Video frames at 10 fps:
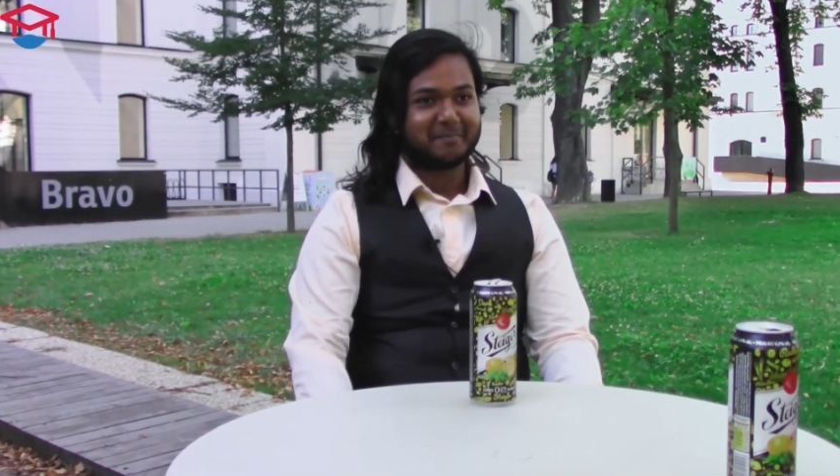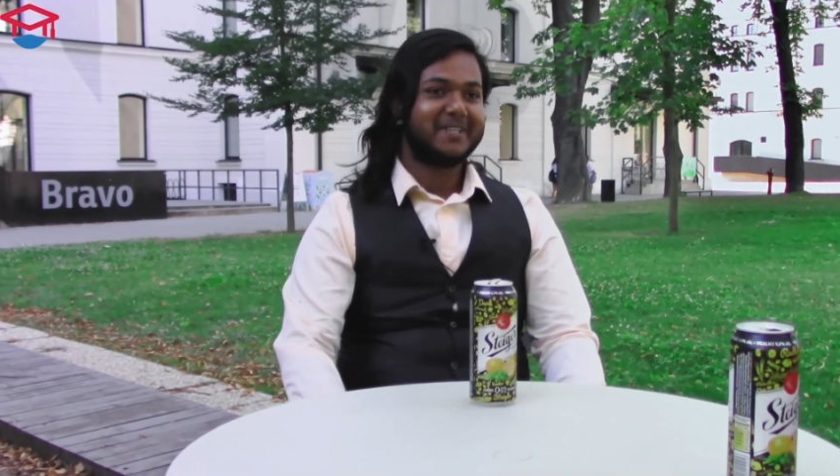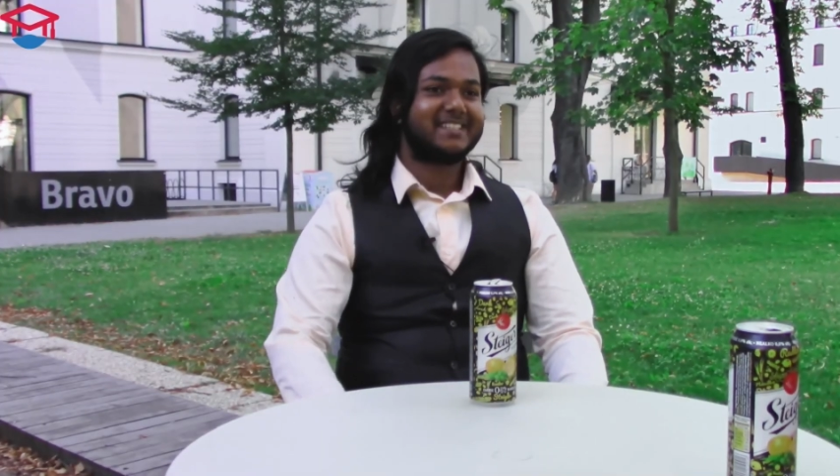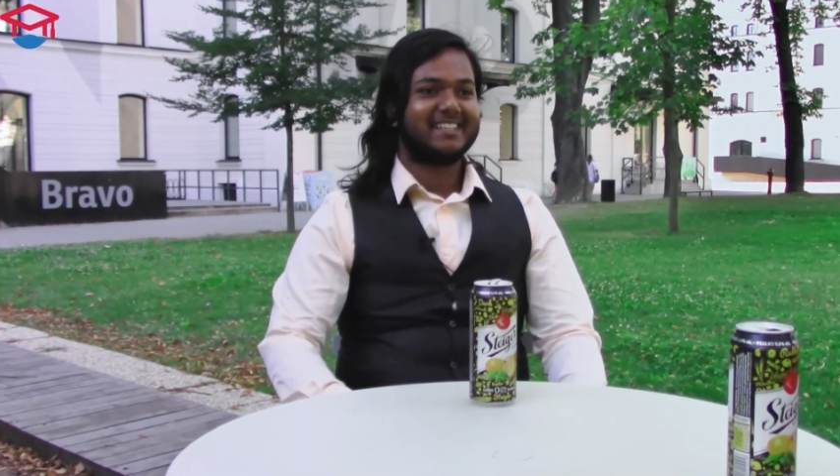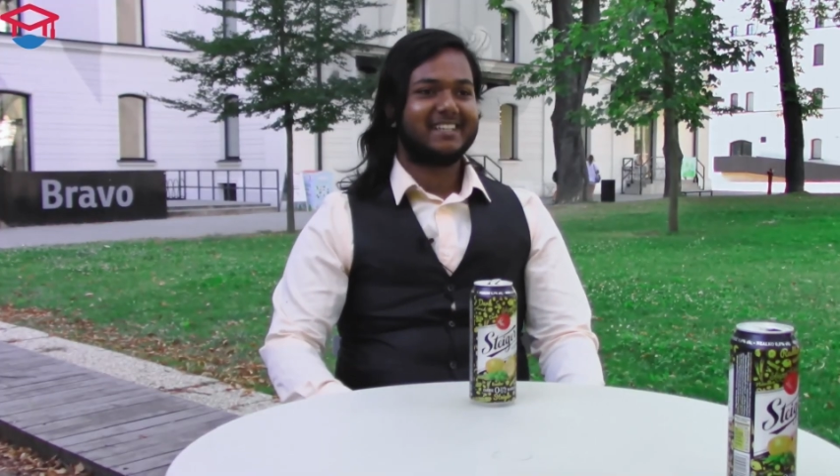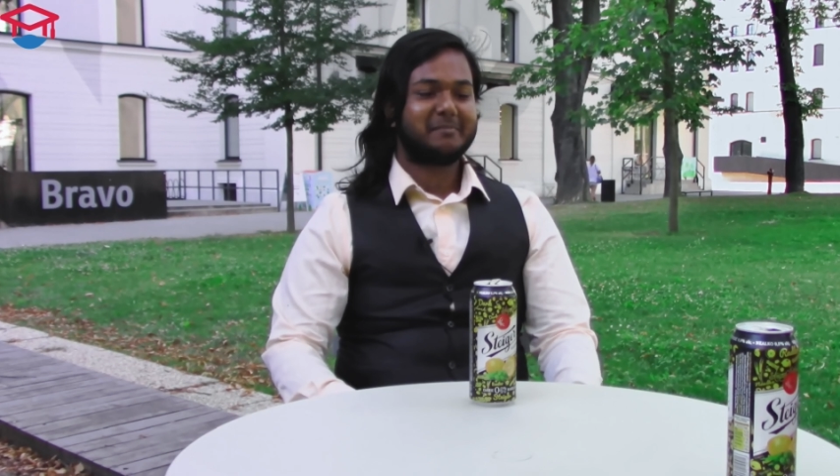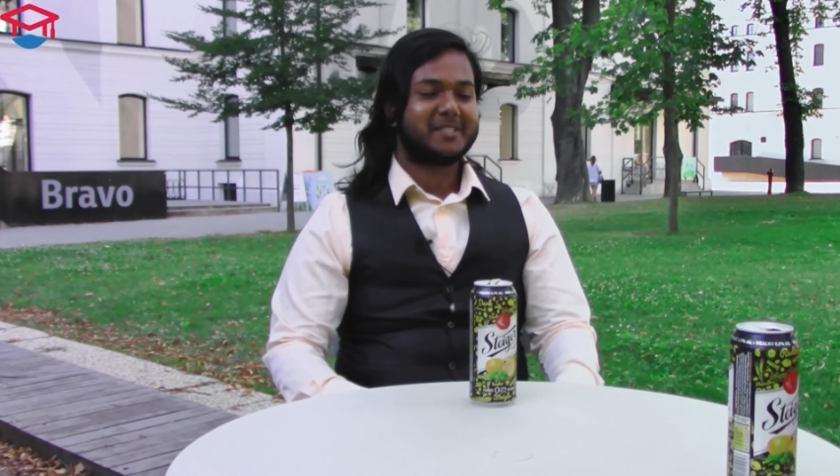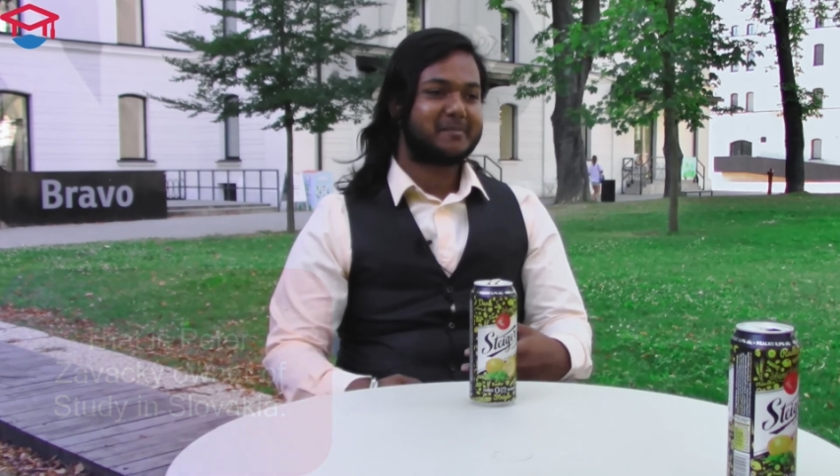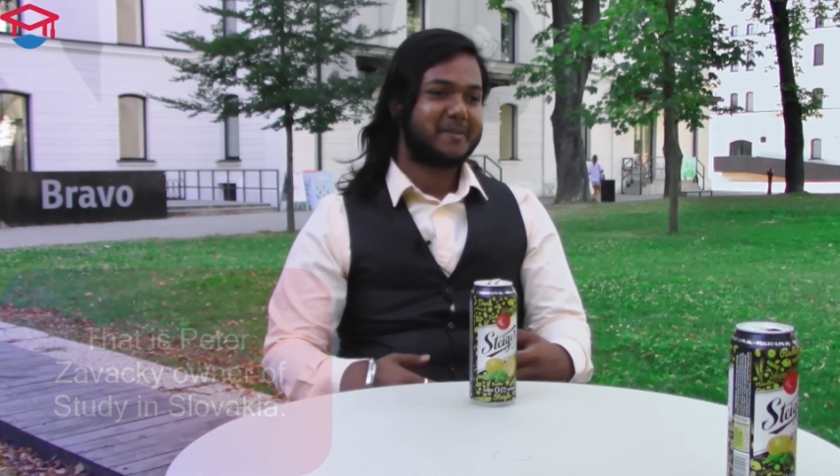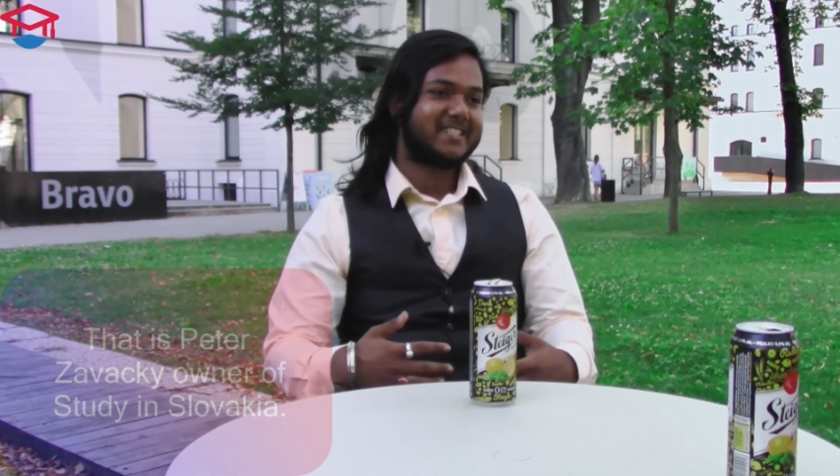
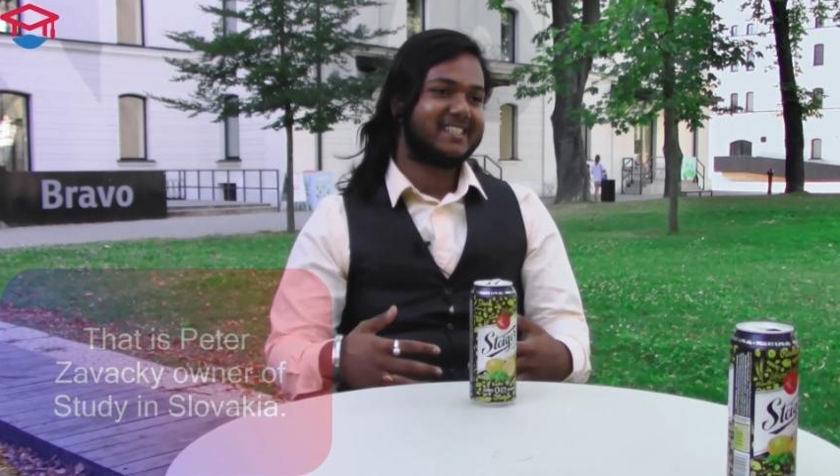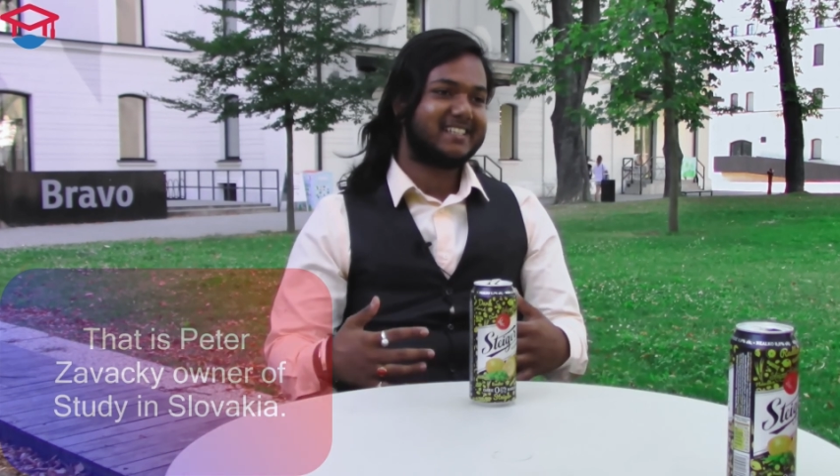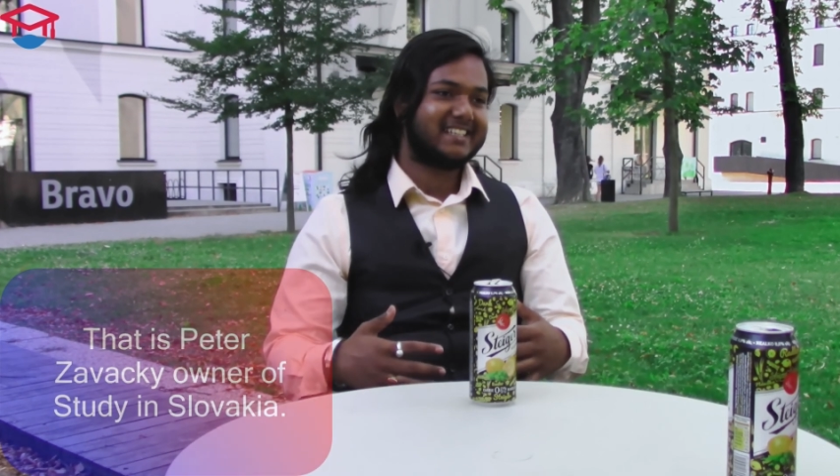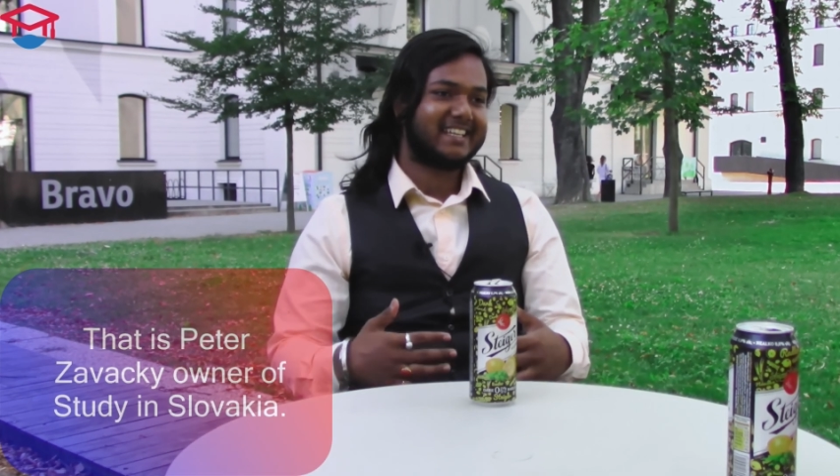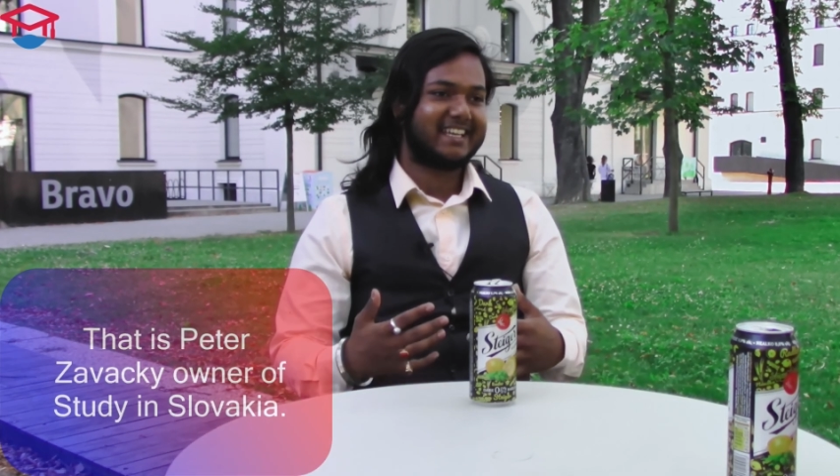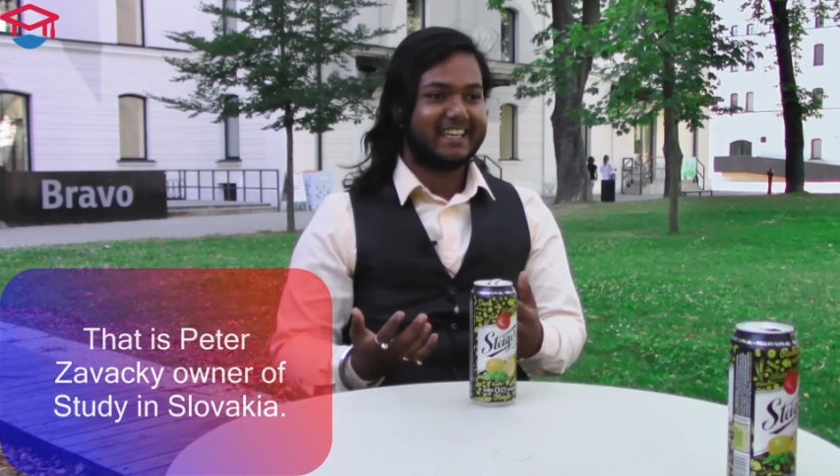Mr. Peter,